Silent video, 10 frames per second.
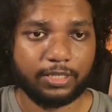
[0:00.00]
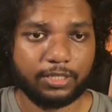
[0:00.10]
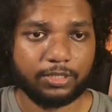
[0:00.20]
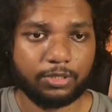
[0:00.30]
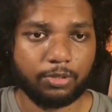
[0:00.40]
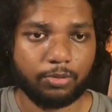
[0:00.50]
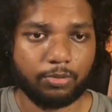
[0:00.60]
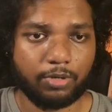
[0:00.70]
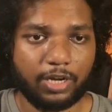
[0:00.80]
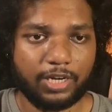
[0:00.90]

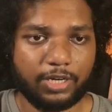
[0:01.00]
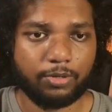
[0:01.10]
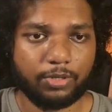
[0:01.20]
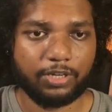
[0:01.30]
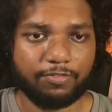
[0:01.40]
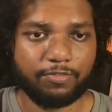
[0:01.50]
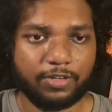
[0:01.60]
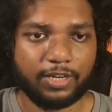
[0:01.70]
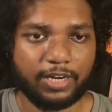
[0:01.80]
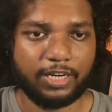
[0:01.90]
So I need to give
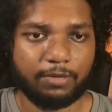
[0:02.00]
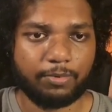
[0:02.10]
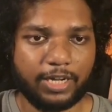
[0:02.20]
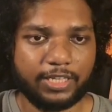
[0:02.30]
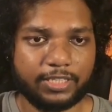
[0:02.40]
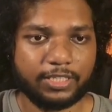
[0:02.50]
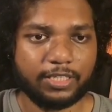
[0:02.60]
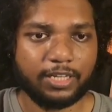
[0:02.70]
enterprise,